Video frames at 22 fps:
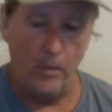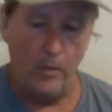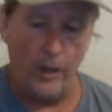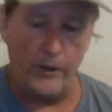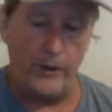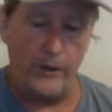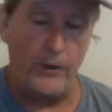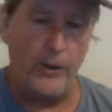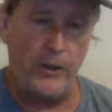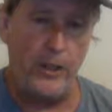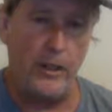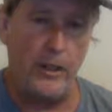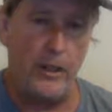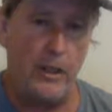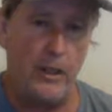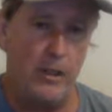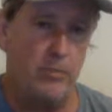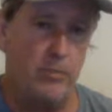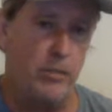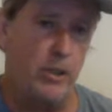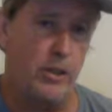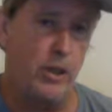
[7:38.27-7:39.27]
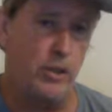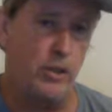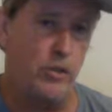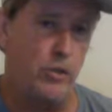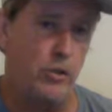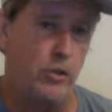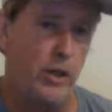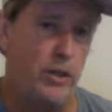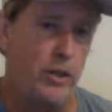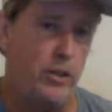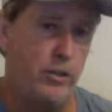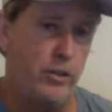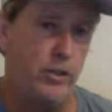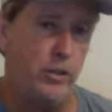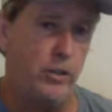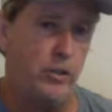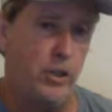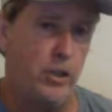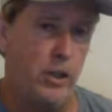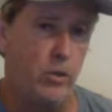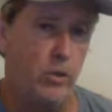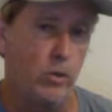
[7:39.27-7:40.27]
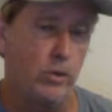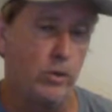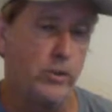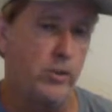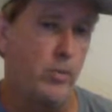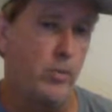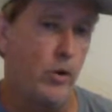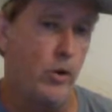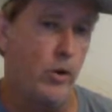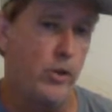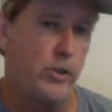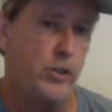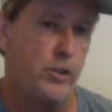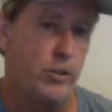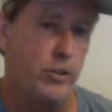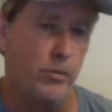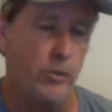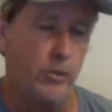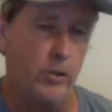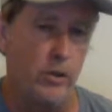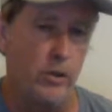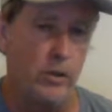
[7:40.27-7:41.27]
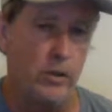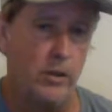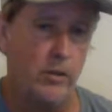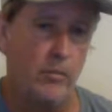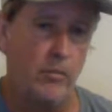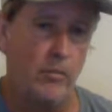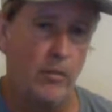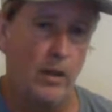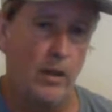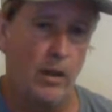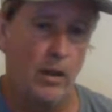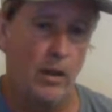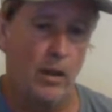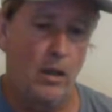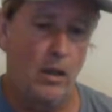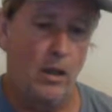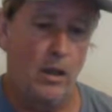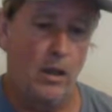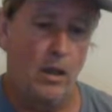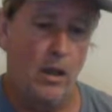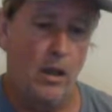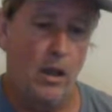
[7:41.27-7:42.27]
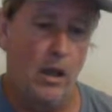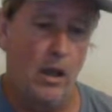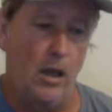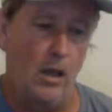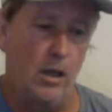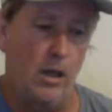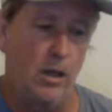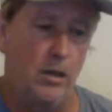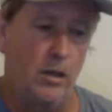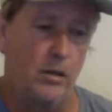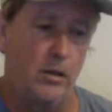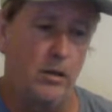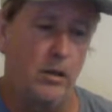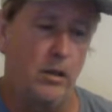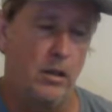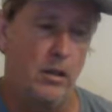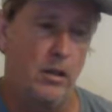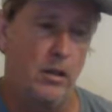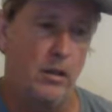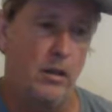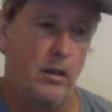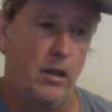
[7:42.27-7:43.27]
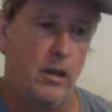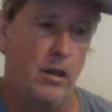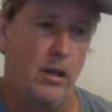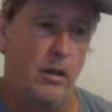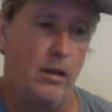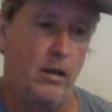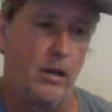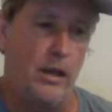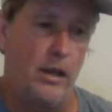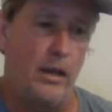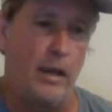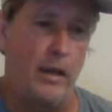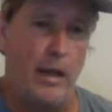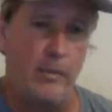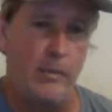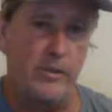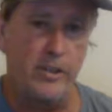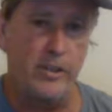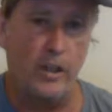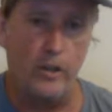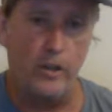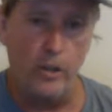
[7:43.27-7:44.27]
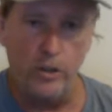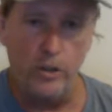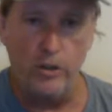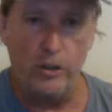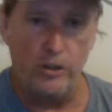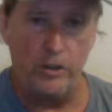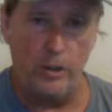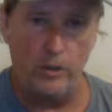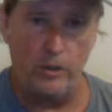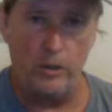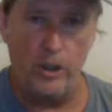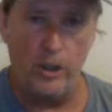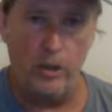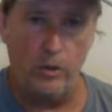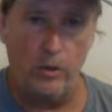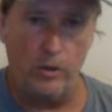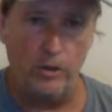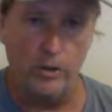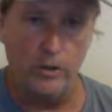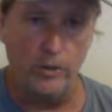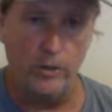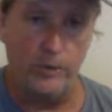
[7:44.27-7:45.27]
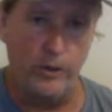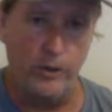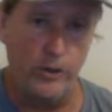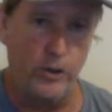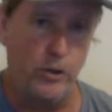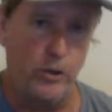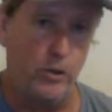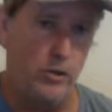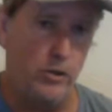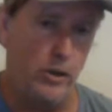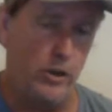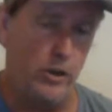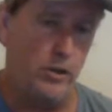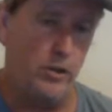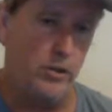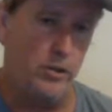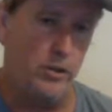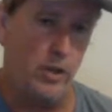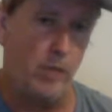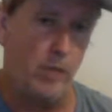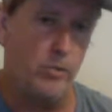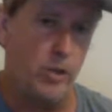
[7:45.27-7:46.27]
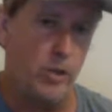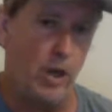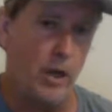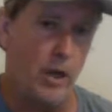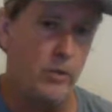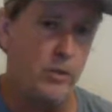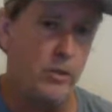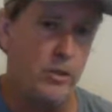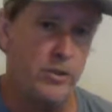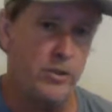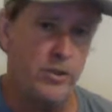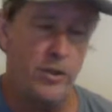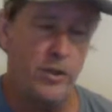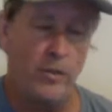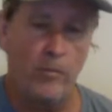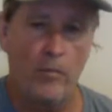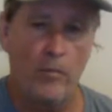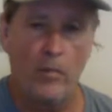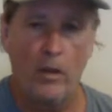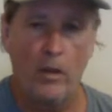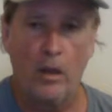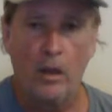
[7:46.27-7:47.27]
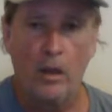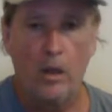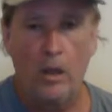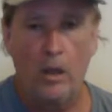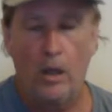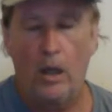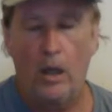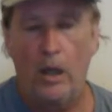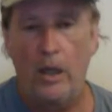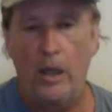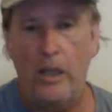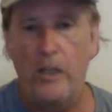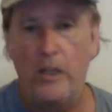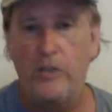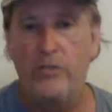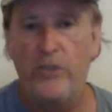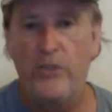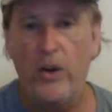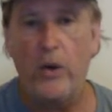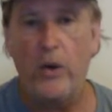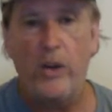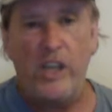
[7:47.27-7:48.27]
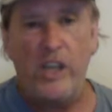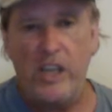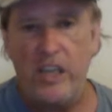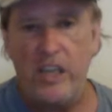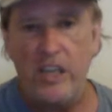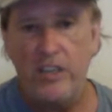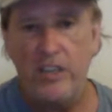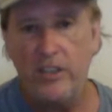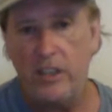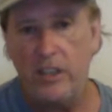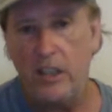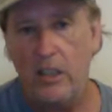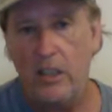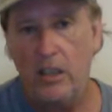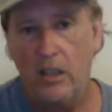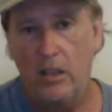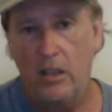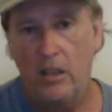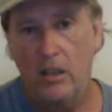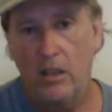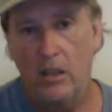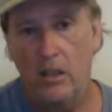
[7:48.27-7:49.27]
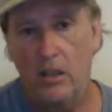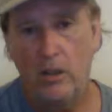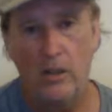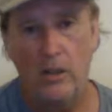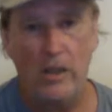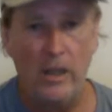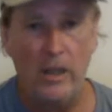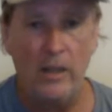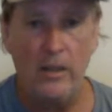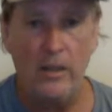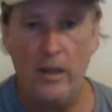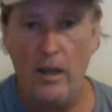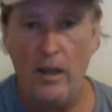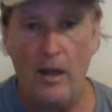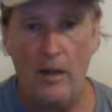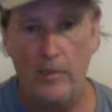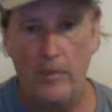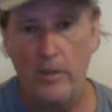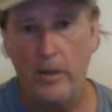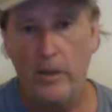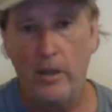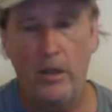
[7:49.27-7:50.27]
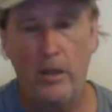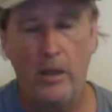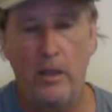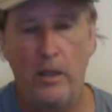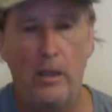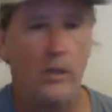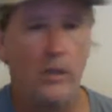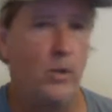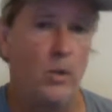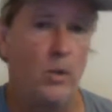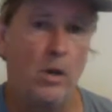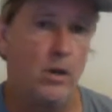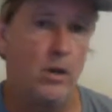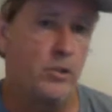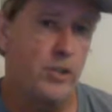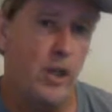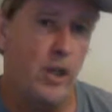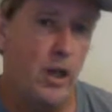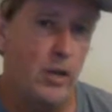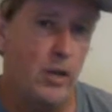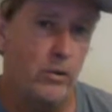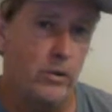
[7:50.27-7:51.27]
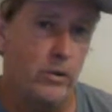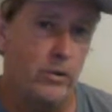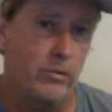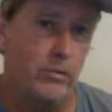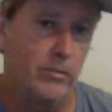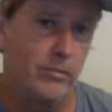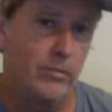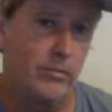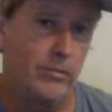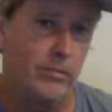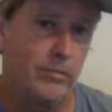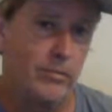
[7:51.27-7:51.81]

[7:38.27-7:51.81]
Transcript: But the thing is, because you're trying to use those keywords to market your book, and Amazon uses those keywords to put you into subgenres, it's very easy to end up in the wrong genre.